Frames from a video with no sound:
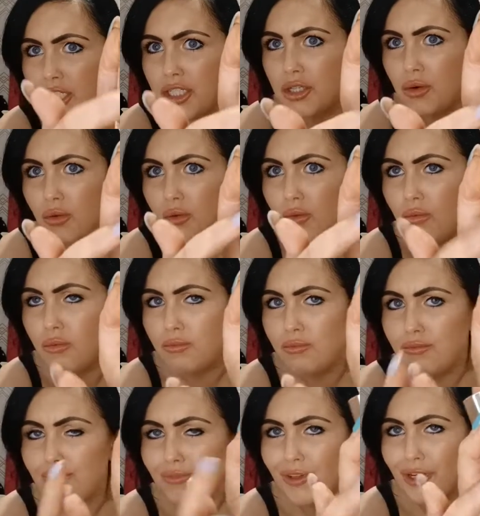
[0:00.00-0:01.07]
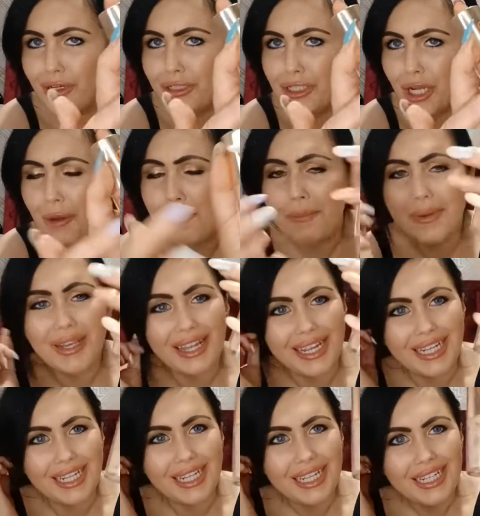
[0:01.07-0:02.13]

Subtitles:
so used up. Like,